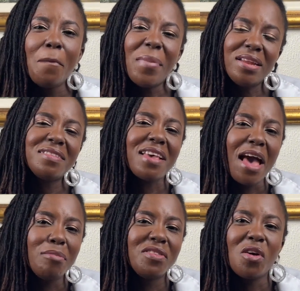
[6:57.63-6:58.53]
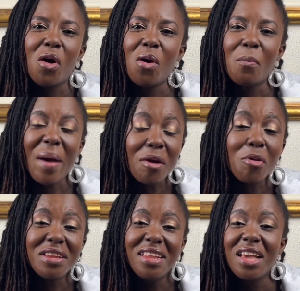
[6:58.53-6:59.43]
many times your
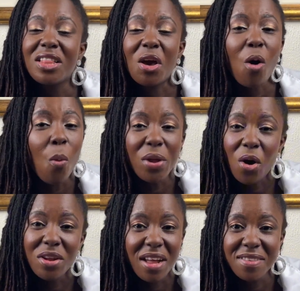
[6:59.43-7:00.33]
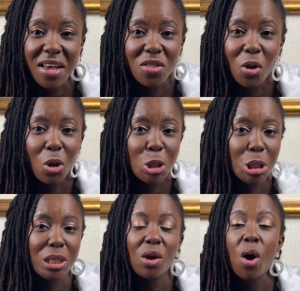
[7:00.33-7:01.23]
microneedling, they come with other technologies. They